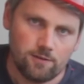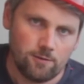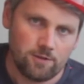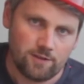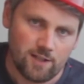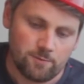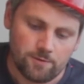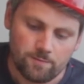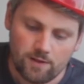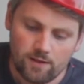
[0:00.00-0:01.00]
or the
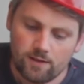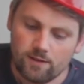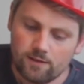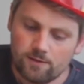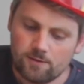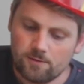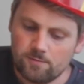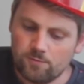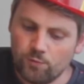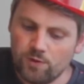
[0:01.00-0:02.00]
timer.
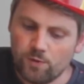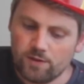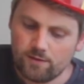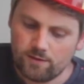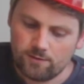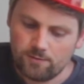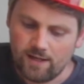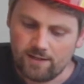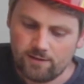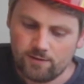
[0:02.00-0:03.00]
So we want to
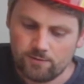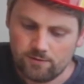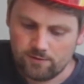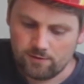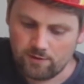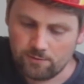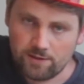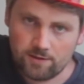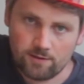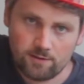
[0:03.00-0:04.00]
ask the
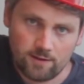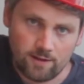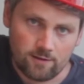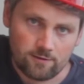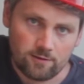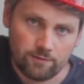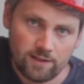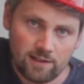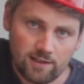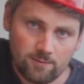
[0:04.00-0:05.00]
questions that are
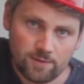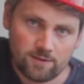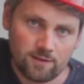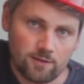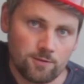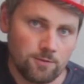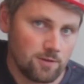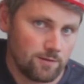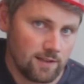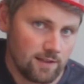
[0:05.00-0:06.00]
revealing but not too
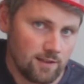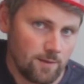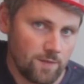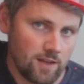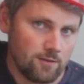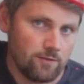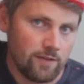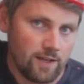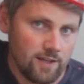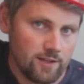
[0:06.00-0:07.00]
revealing, and
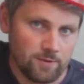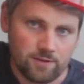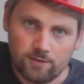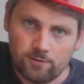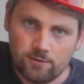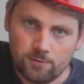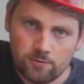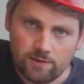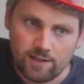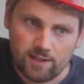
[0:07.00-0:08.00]
vague but not
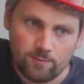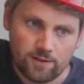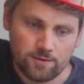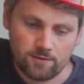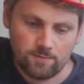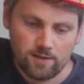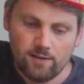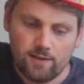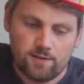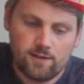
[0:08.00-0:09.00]
too vague, because
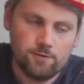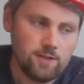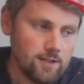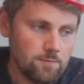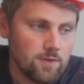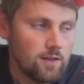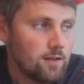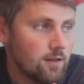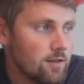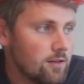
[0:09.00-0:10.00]
let's say, okay,
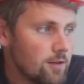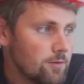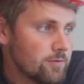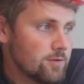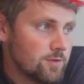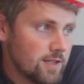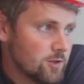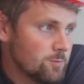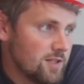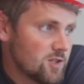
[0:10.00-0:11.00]
how often do you take
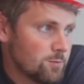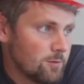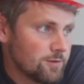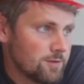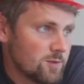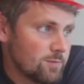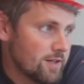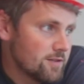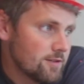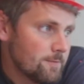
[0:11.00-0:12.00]
your beach ball to this
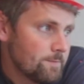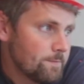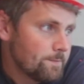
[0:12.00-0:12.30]
place?